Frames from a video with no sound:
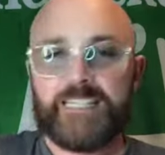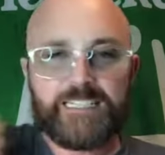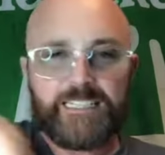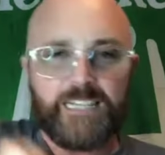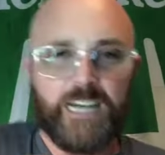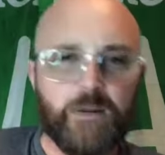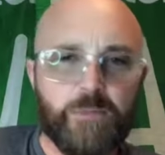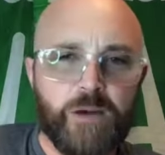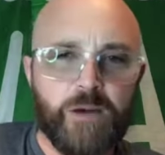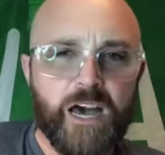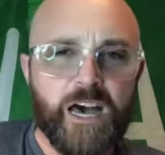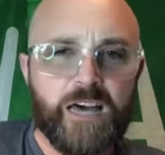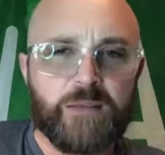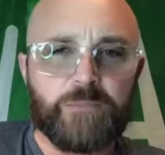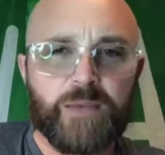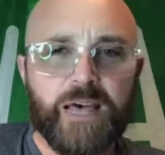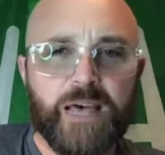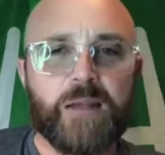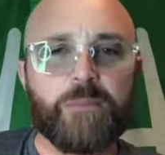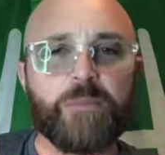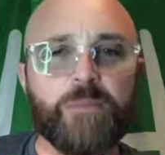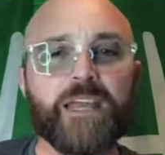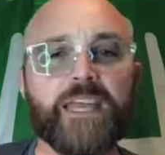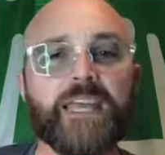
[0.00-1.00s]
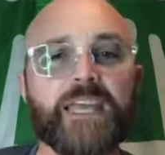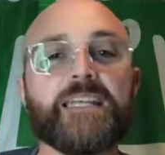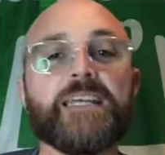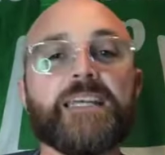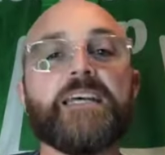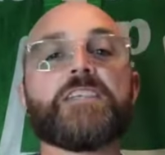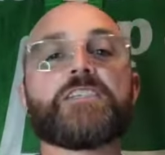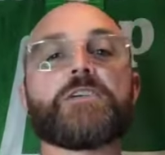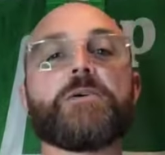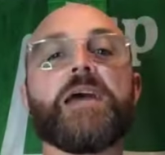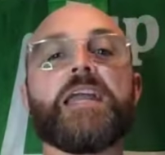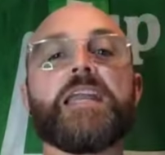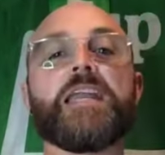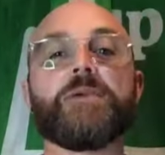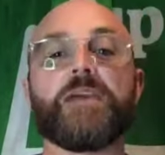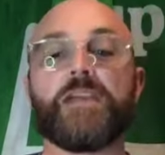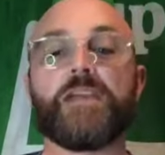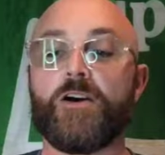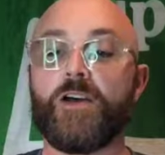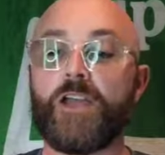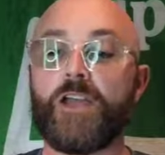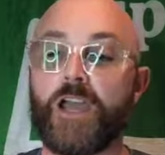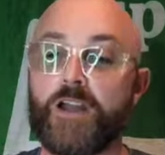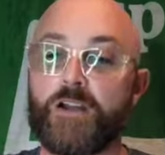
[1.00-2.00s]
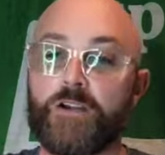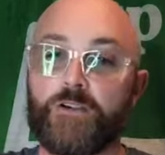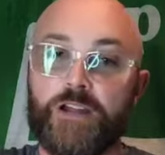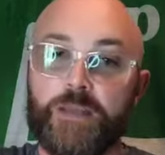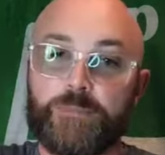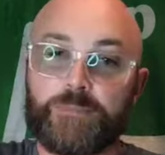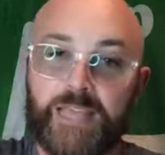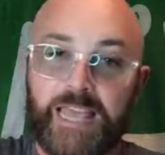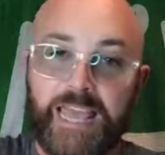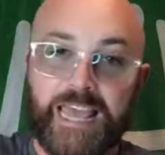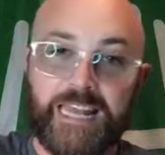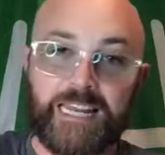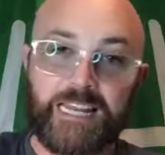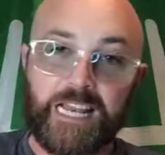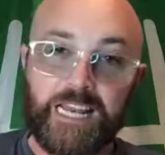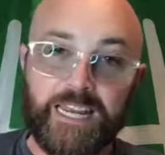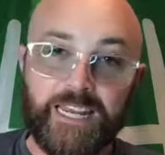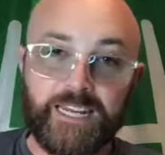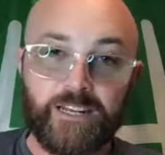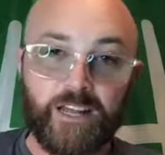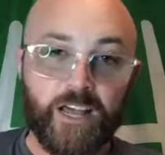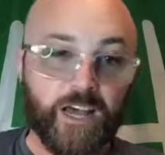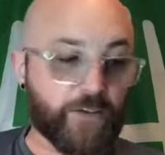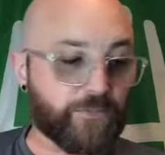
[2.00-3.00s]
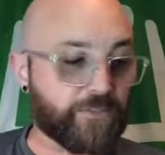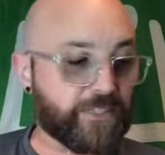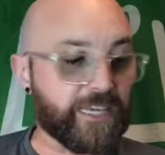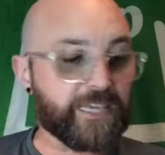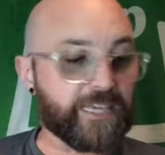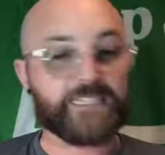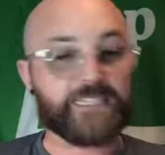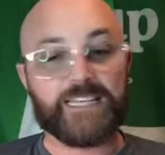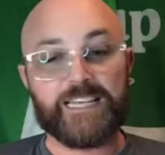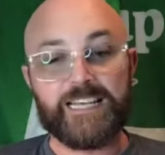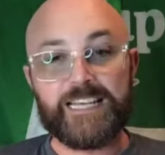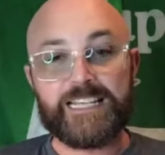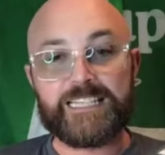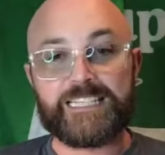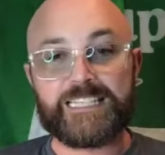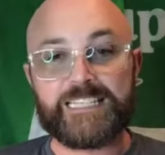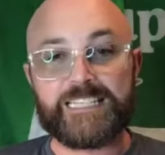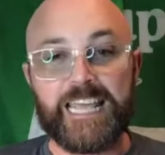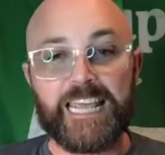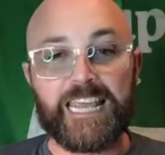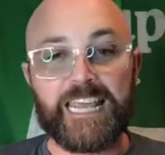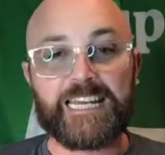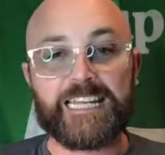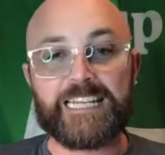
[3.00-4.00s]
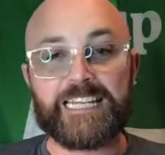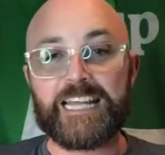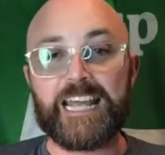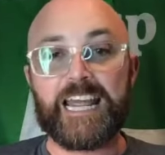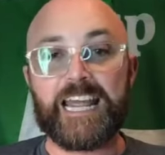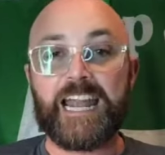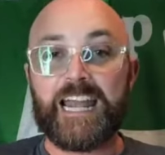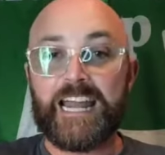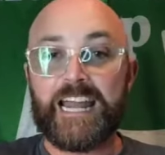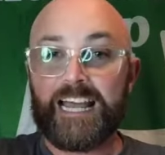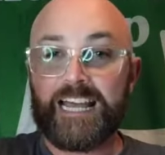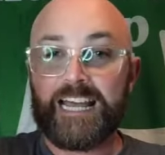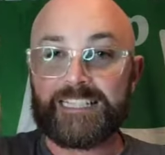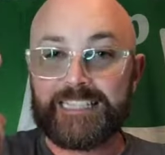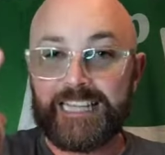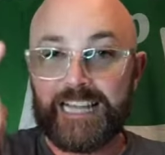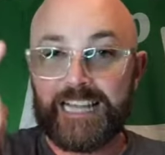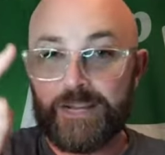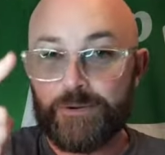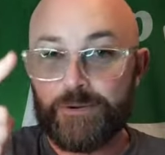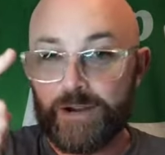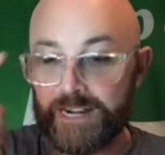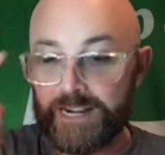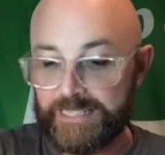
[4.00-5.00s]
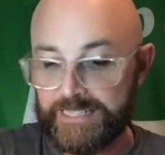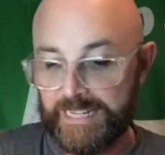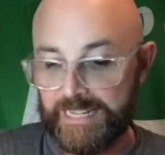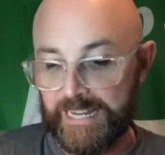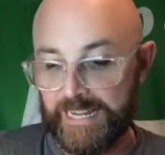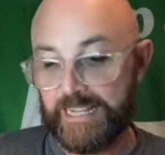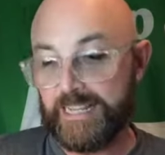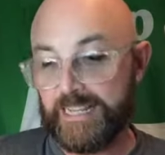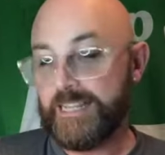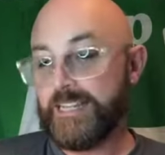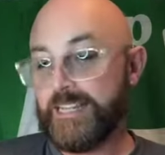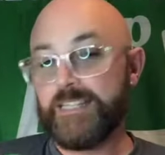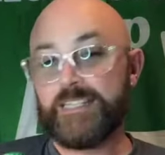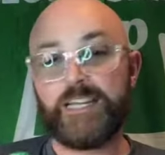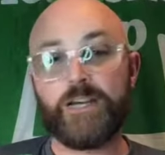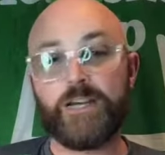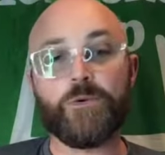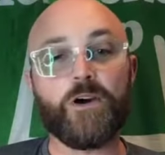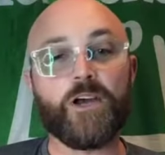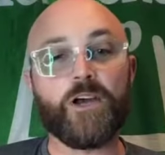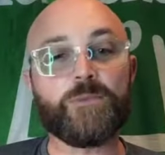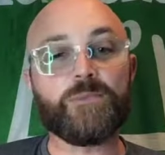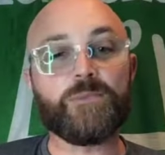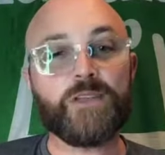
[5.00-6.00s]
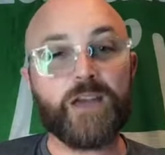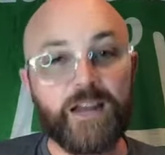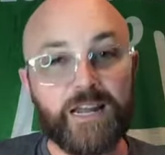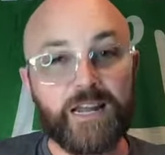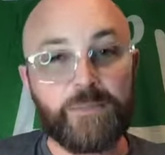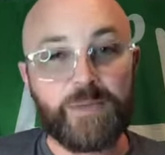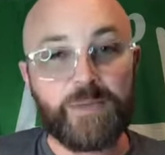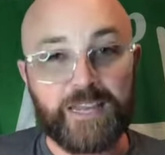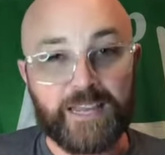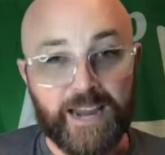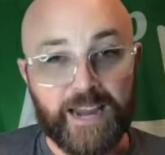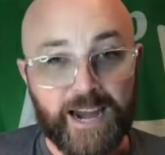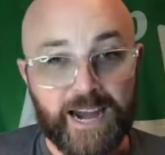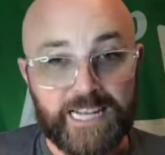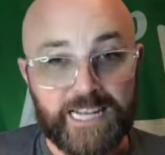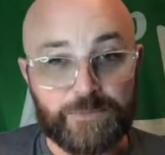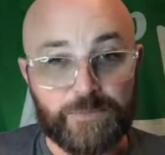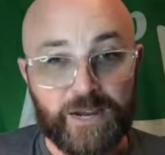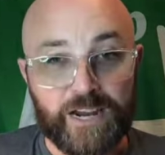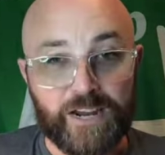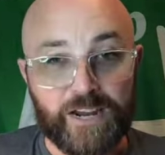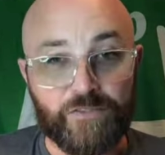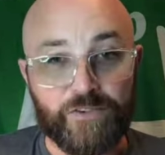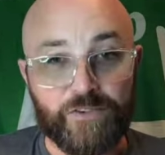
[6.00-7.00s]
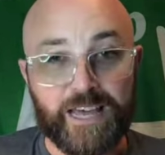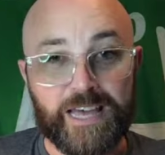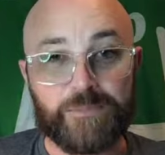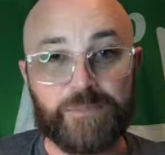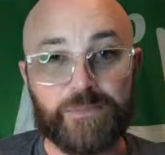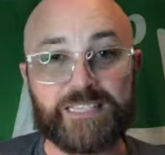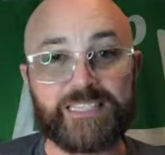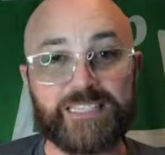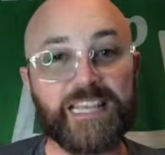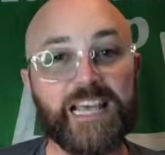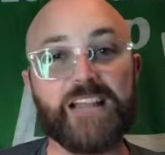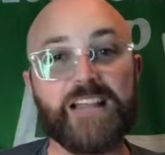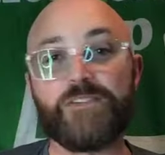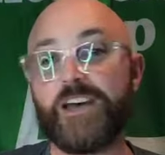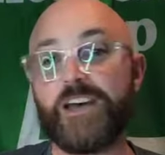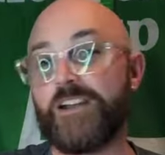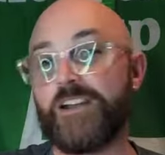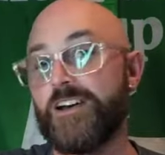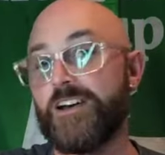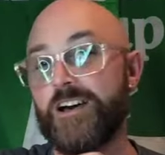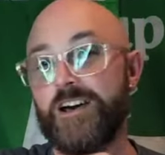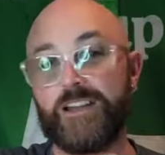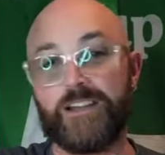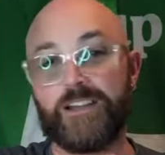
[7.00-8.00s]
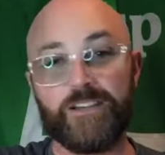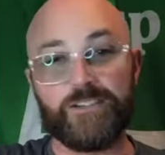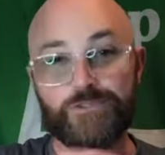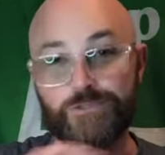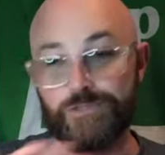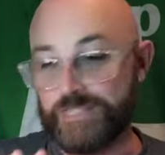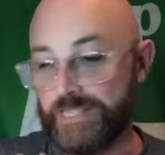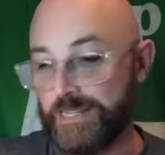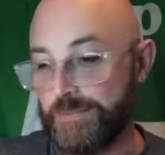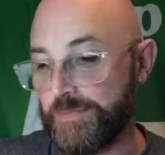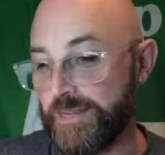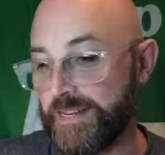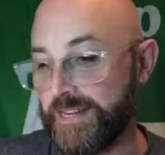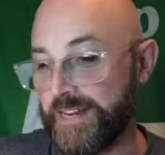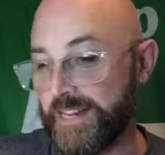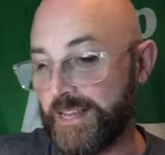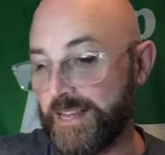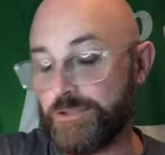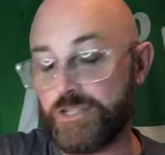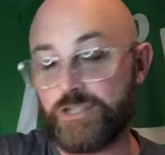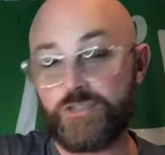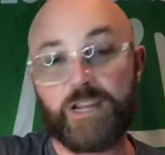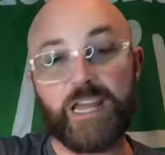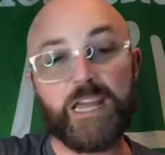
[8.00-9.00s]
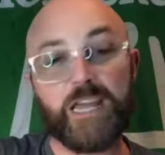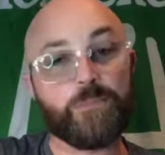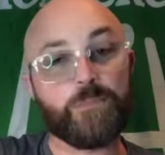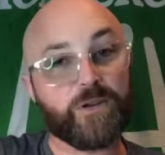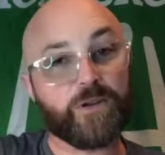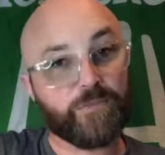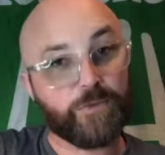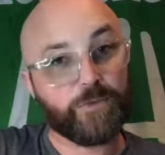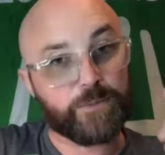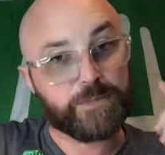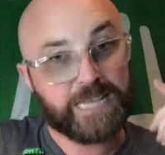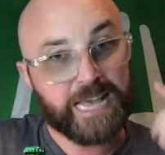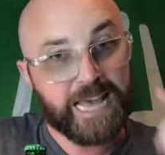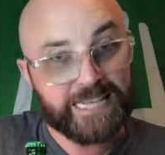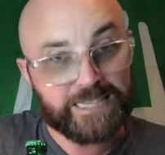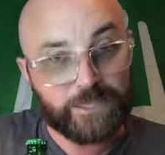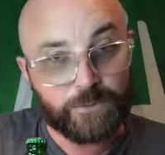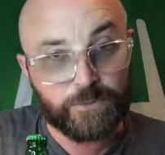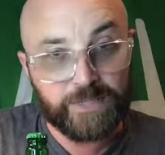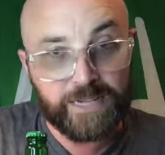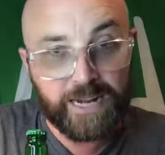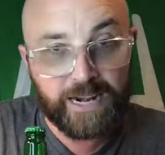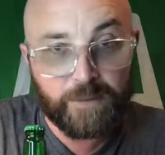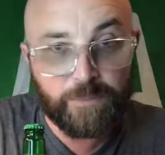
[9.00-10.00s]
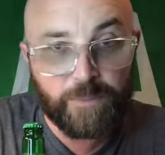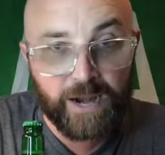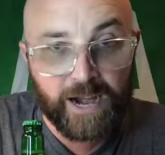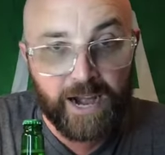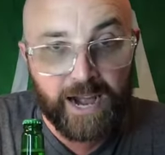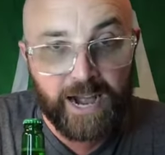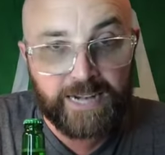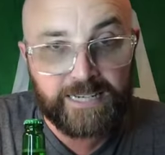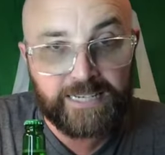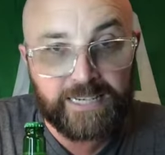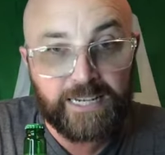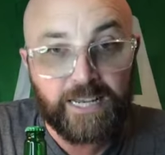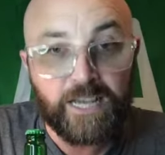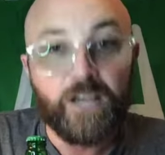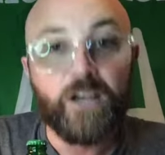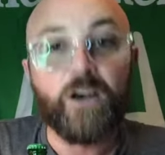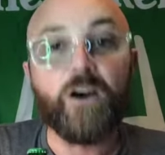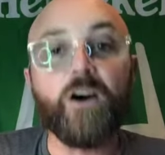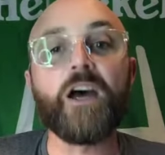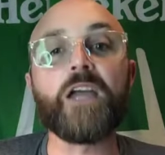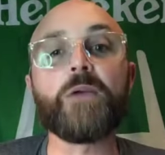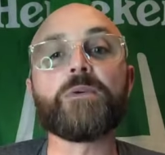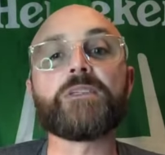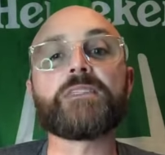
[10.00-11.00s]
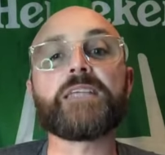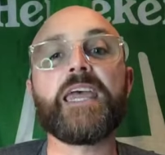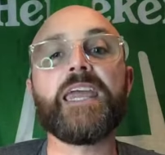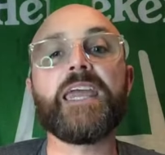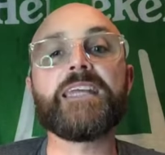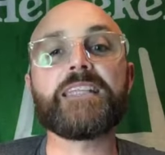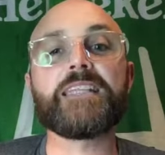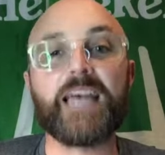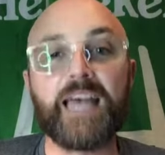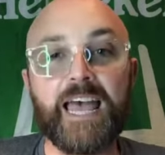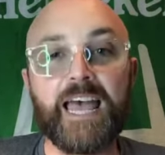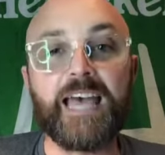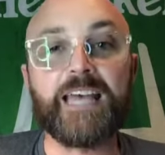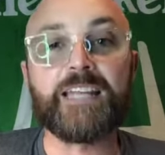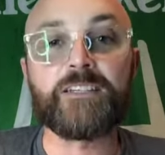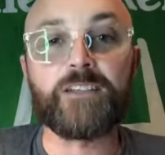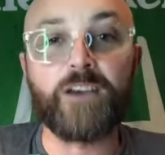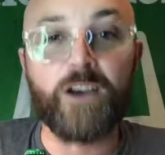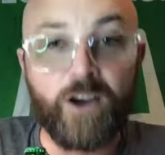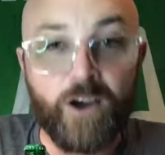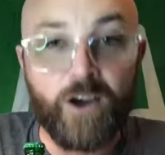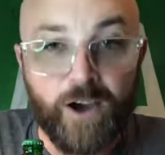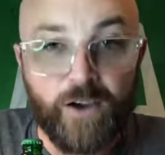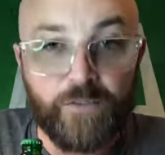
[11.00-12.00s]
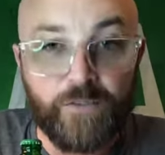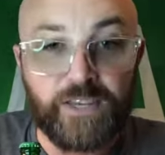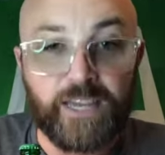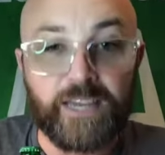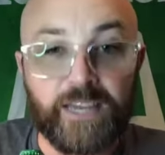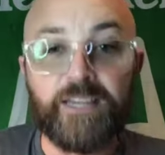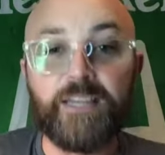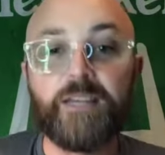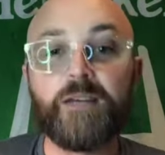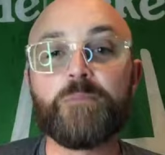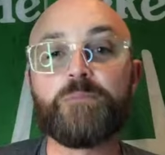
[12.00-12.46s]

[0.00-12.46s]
Come on, Balbriggan. So anyway, I'm going to rip the head clean off this, stick it in there, and tell you what I think. Now, I'm not a big Carlsberg fan myself at all. I just admit it out straight, but if I was handing one at a party, I would take the hand off you.